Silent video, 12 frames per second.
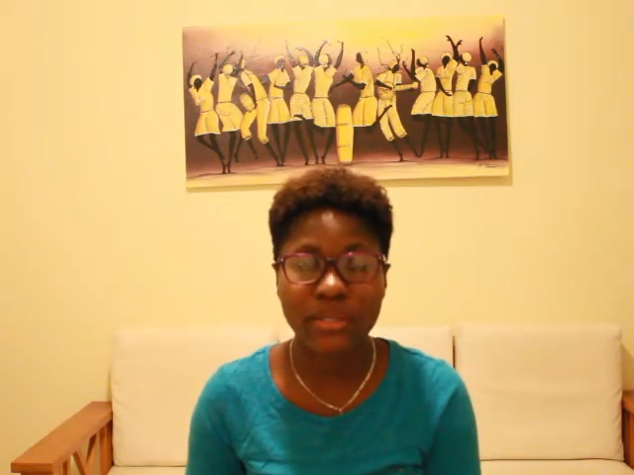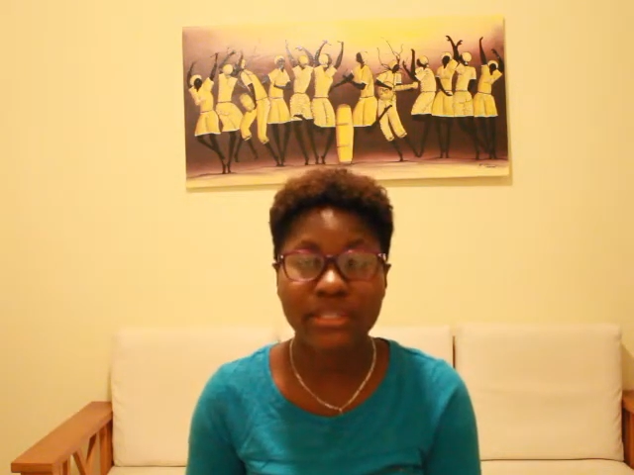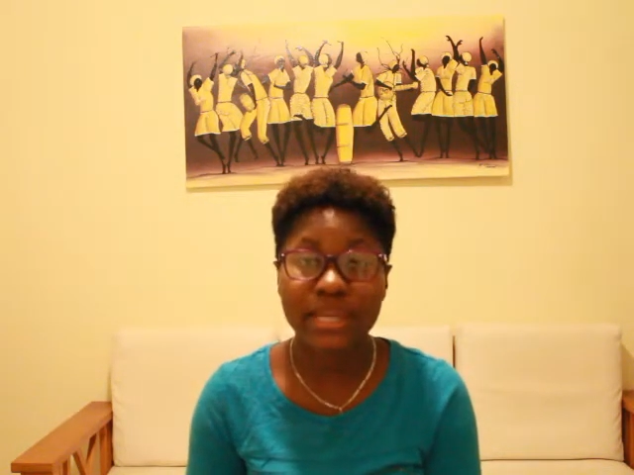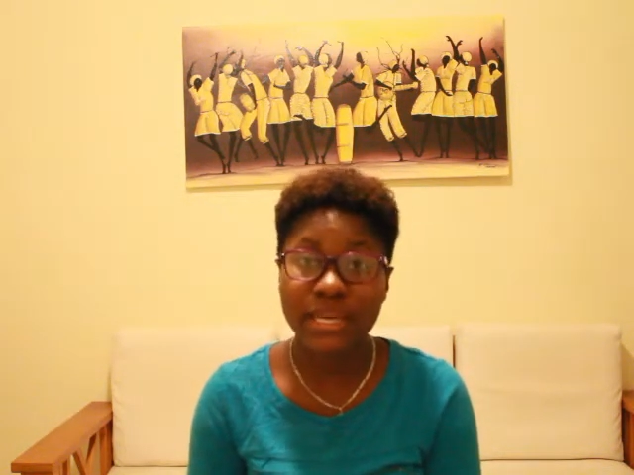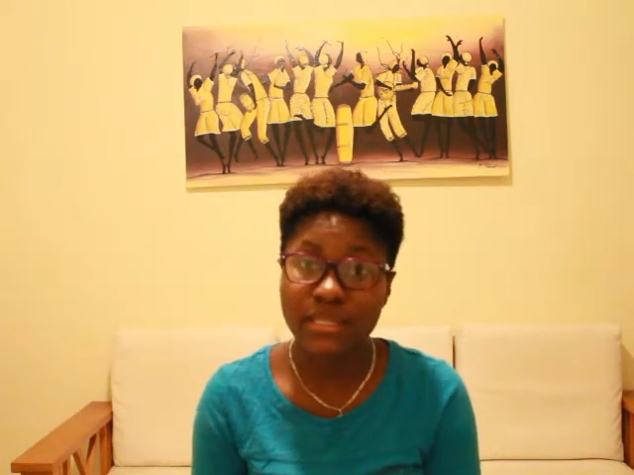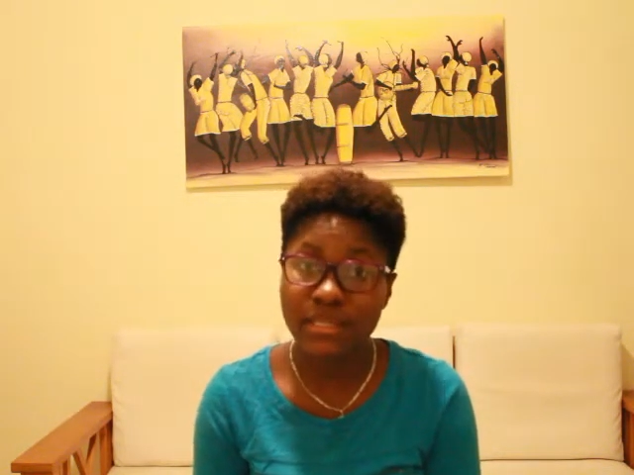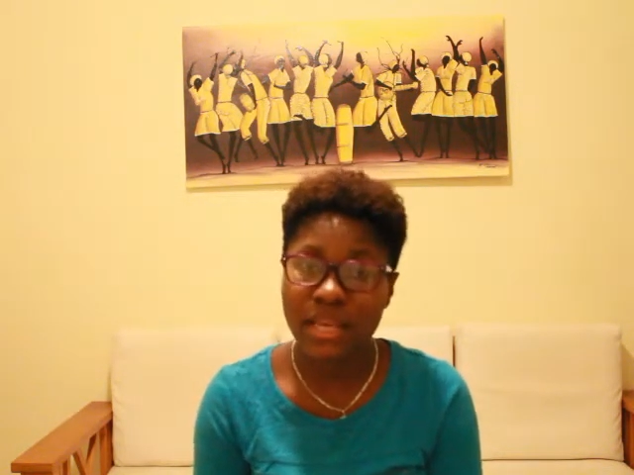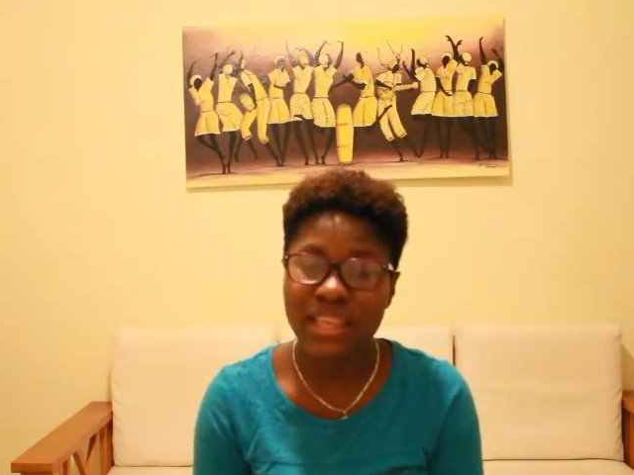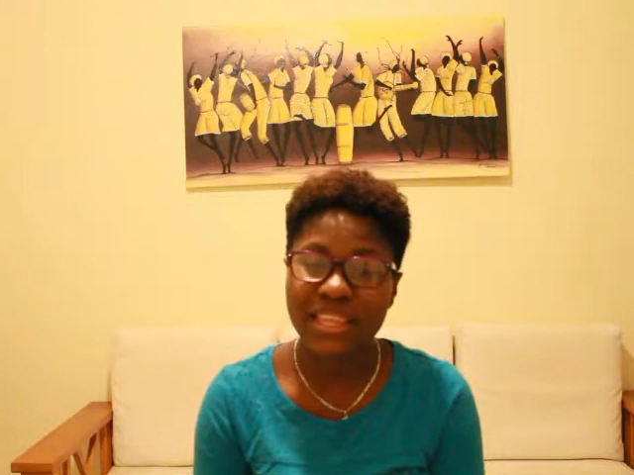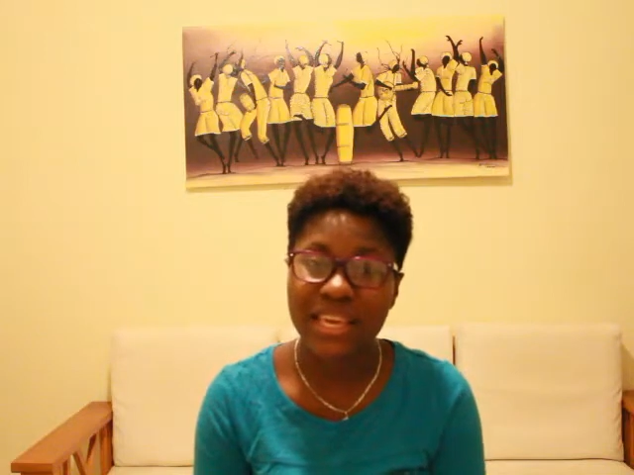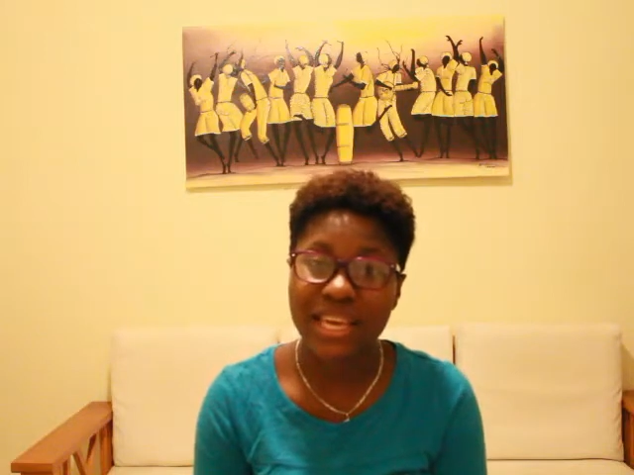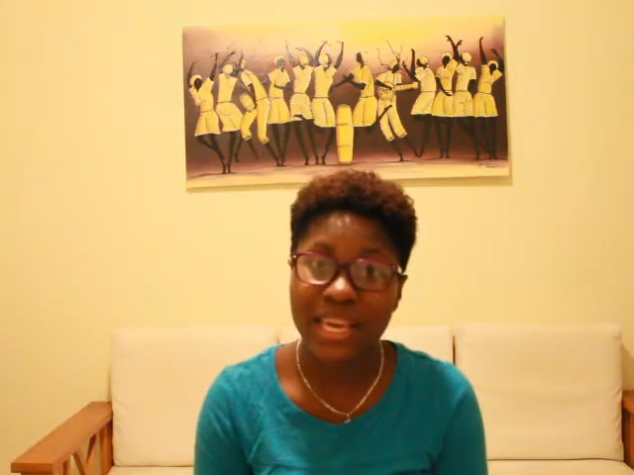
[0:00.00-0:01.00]
Yes,
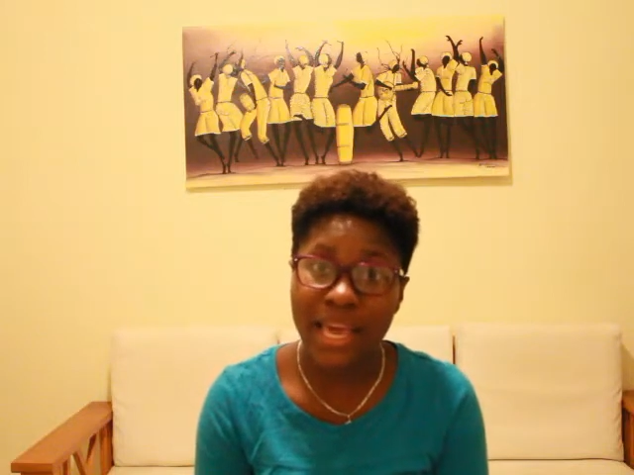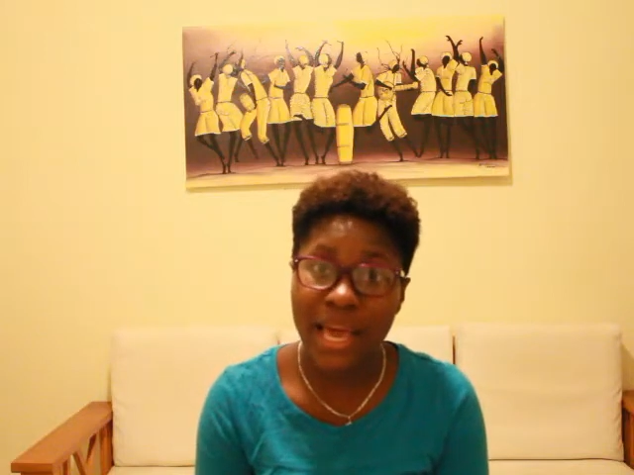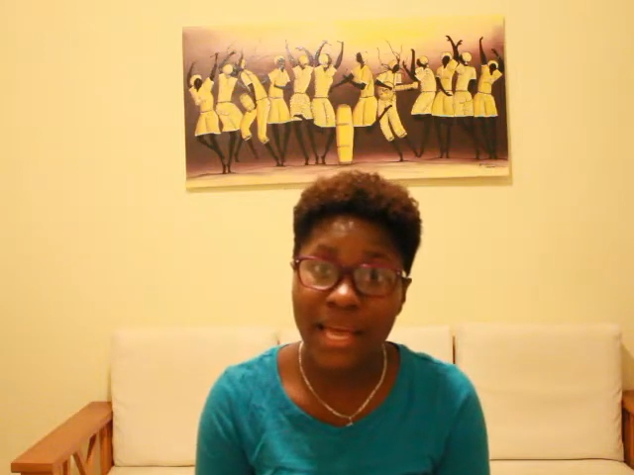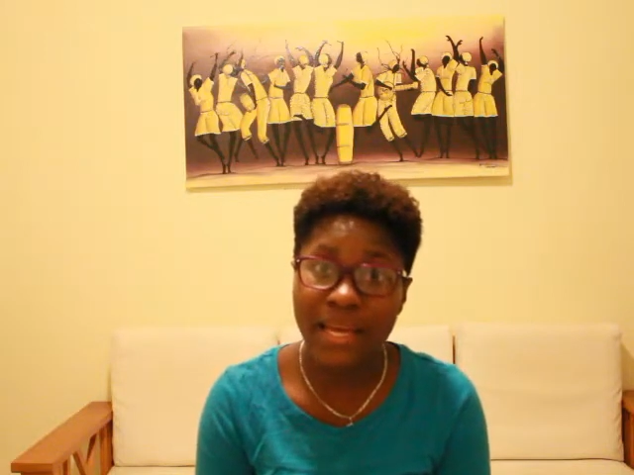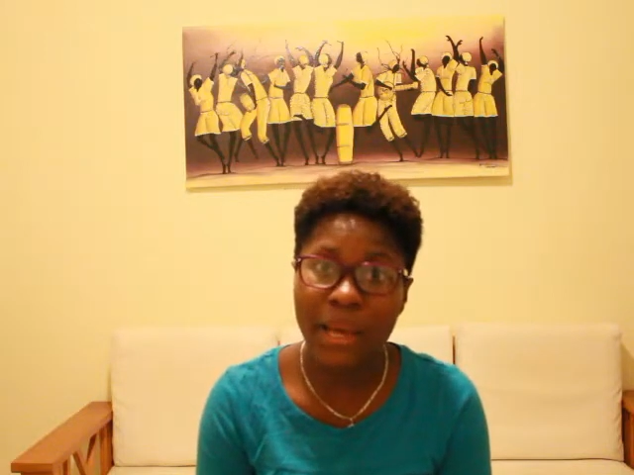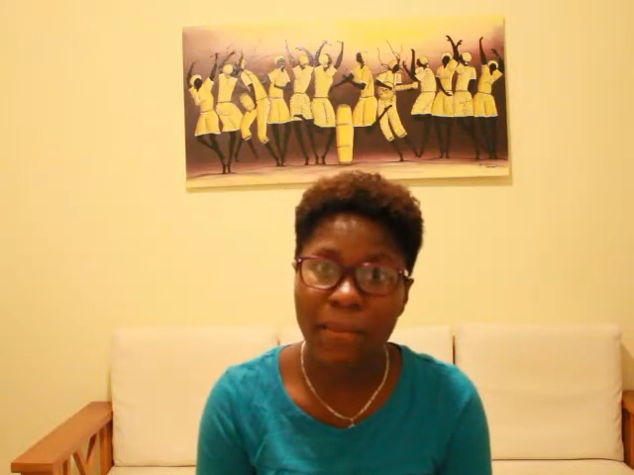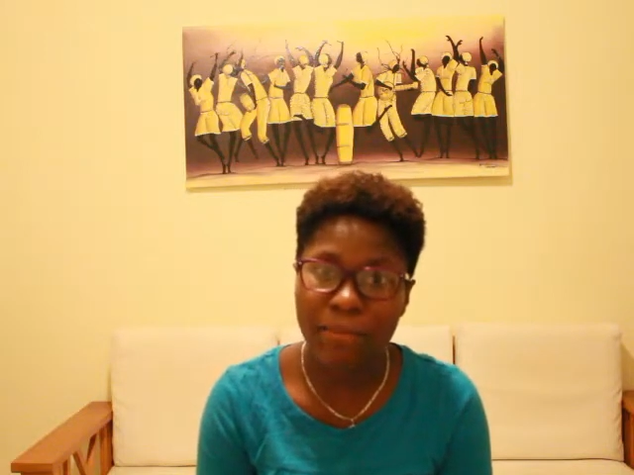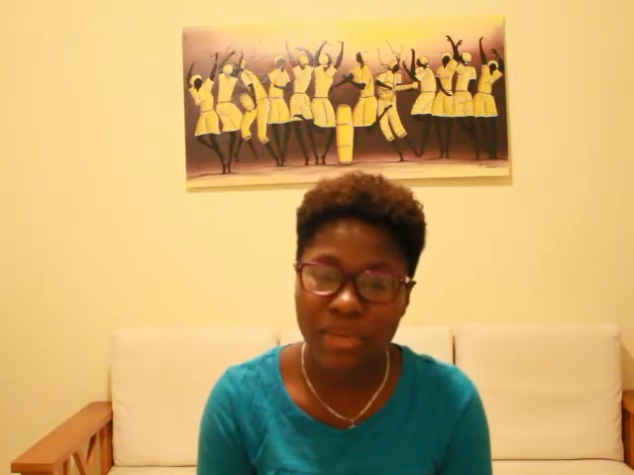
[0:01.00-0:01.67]
they can